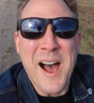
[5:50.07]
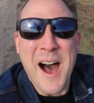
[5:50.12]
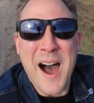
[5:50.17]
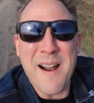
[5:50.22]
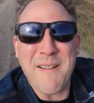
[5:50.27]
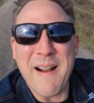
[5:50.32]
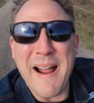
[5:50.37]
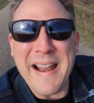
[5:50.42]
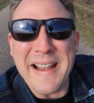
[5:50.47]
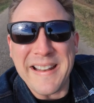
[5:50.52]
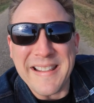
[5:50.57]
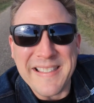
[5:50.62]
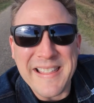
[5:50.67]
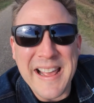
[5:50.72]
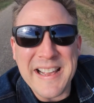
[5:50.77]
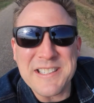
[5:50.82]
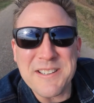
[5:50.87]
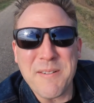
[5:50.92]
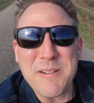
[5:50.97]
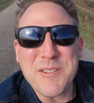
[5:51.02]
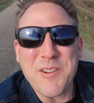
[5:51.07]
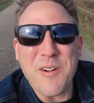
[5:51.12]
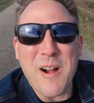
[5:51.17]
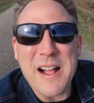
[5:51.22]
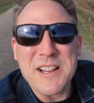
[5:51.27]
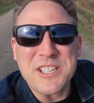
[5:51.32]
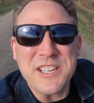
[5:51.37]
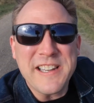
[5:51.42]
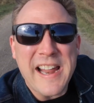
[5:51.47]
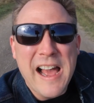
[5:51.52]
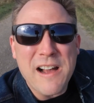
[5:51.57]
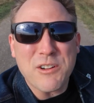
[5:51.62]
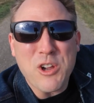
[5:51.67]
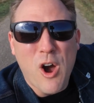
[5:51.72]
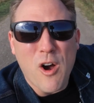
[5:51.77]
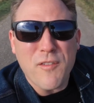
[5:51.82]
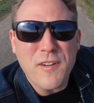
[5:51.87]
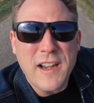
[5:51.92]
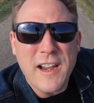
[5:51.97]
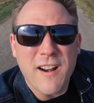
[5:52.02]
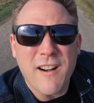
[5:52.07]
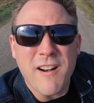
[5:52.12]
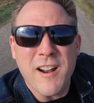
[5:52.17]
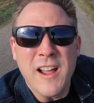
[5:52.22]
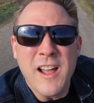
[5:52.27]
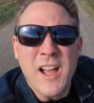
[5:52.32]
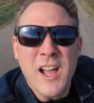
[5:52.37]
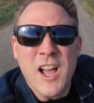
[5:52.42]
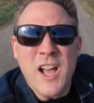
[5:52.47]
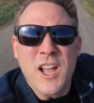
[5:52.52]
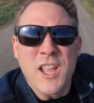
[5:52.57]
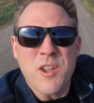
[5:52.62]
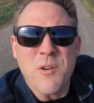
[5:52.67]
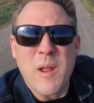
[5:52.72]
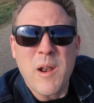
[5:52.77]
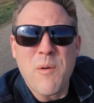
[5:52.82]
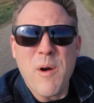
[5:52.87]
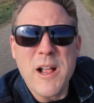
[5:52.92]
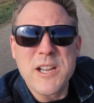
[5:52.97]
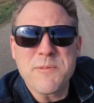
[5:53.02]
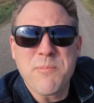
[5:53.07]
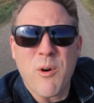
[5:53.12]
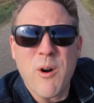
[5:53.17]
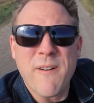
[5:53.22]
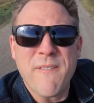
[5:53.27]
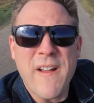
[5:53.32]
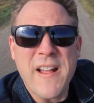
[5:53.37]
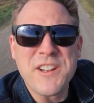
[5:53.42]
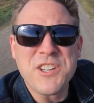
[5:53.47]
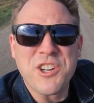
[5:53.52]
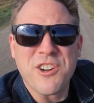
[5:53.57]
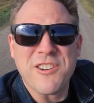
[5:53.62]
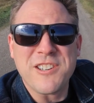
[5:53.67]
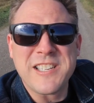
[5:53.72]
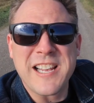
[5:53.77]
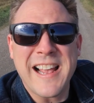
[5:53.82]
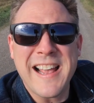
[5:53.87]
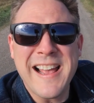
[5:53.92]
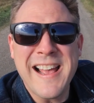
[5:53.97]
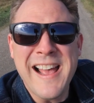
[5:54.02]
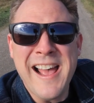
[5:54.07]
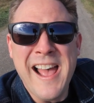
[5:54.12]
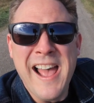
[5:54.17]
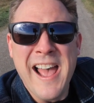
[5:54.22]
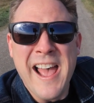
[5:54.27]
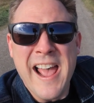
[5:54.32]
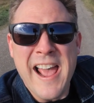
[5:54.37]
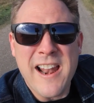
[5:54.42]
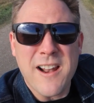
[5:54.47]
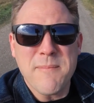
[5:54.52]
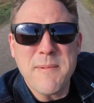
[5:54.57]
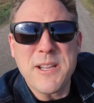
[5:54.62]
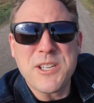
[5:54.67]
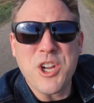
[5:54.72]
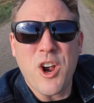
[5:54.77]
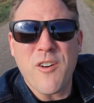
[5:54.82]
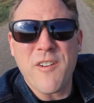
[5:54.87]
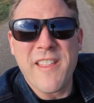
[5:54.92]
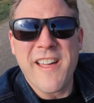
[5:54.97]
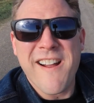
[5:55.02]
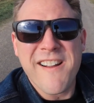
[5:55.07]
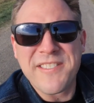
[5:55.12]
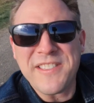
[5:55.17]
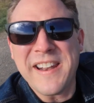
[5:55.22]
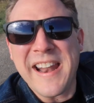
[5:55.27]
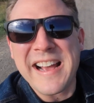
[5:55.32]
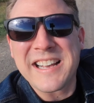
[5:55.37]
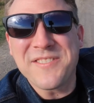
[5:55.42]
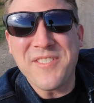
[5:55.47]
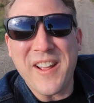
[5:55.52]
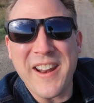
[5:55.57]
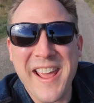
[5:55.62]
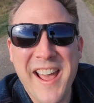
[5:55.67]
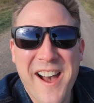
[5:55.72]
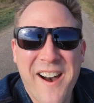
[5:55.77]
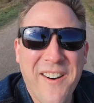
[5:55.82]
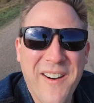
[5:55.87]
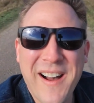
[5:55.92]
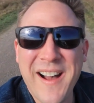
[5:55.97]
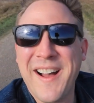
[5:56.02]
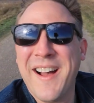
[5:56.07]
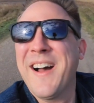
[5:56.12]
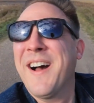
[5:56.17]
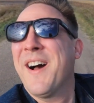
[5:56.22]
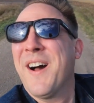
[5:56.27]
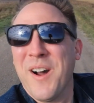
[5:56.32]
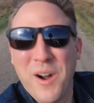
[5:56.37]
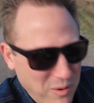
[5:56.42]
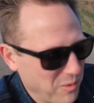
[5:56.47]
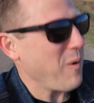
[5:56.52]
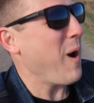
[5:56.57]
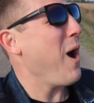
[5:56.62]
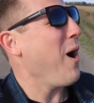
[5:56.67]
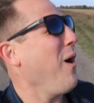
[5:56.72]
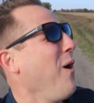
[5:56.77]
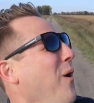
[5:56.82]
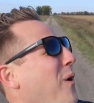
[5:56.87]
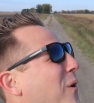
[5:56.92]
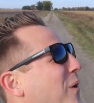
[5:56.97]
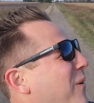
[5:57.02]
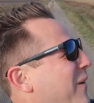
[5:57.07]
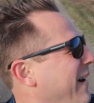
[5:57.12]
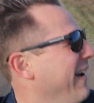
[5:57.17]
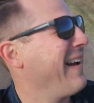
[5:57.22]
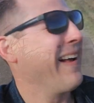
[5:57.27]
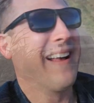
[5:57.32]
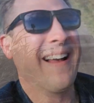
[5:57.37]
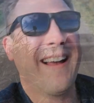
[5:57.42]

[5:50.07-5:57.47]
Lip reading: All right, thanks so much for watching. Now go over here. You want to watch more adventures, and we'll meet you over there at the next video. Woo!